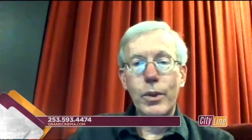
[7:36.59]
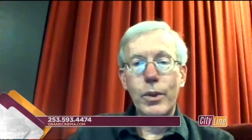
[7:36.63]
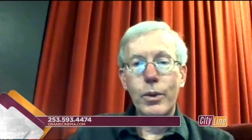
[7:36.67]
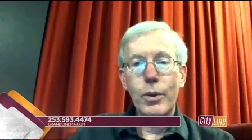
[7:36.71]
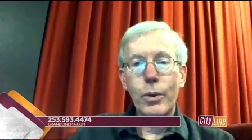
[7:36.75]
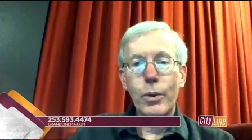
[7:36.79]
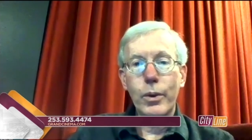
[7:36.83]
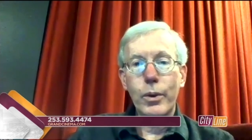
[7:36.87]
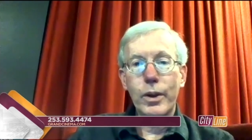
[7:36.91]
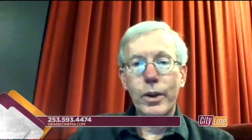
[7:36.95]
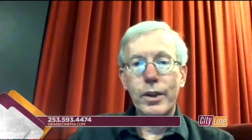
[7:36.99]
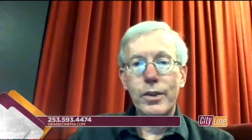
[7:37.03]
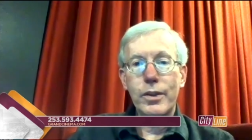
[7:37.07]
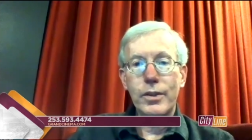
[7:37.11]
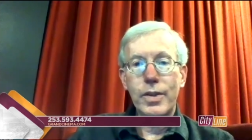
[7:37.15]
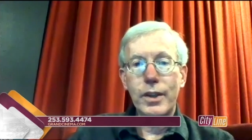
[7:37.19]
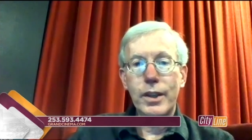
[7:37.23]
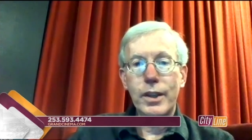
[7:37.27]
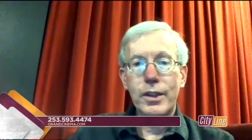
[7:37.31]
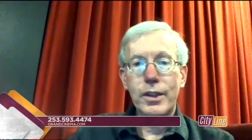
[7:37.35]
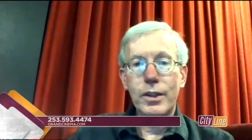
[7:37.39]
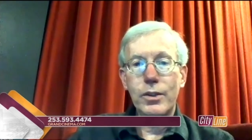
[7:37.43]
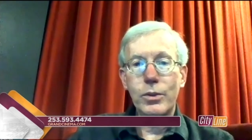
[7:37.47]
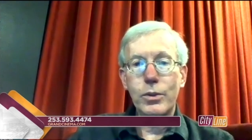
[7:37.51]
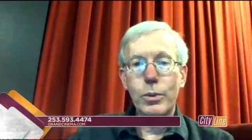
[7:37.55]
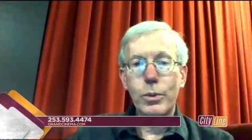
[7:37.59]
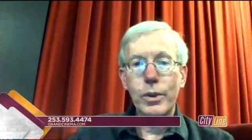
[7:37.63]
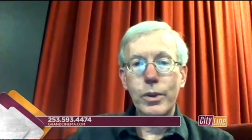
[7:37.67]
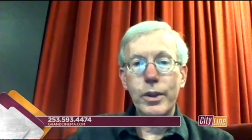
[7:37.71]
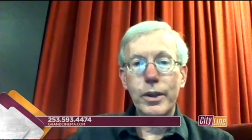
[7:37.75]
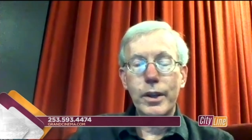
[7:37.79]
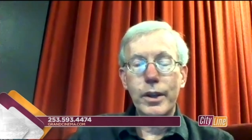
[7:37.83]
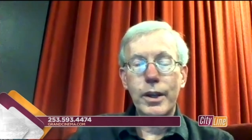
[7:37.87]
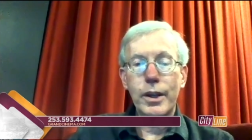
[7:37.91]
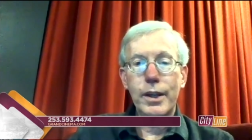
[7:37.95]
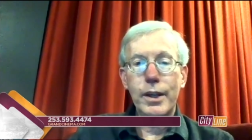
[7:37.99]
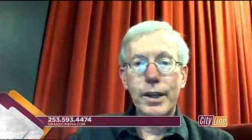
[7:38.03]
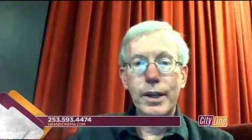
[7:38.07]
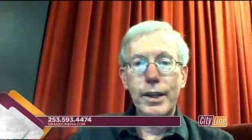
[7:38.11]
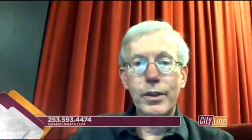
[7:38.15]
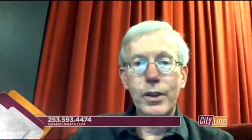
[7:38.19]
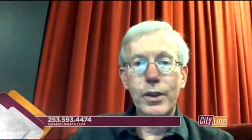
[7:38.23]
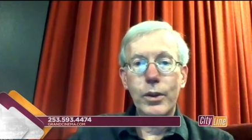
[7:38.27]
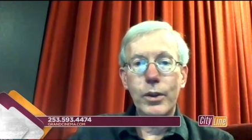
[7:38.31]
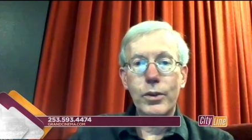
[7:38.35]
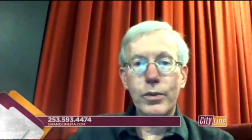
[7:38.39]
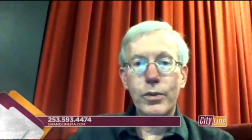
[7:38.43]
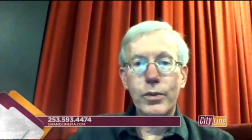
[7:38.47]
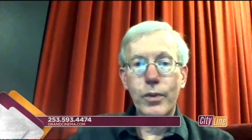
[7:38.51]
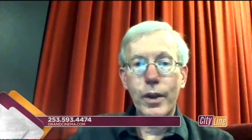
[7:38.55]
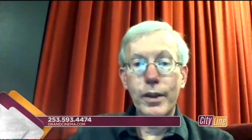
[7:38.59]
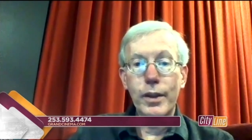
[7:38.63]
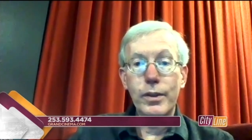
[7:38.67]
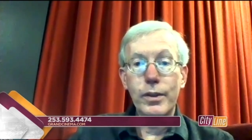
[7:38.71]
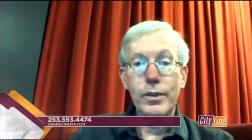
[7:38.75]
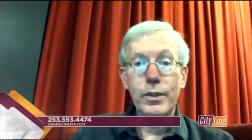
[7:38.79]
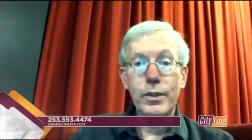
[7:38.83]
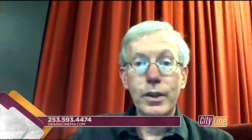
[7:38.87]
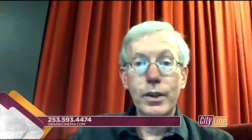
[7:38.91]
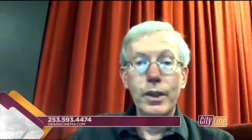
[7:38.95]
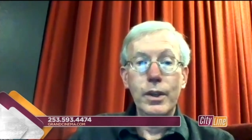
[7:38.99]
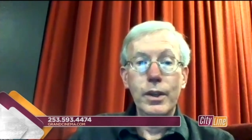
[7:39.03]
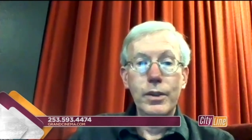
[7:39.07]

of the organizations really going to need those funds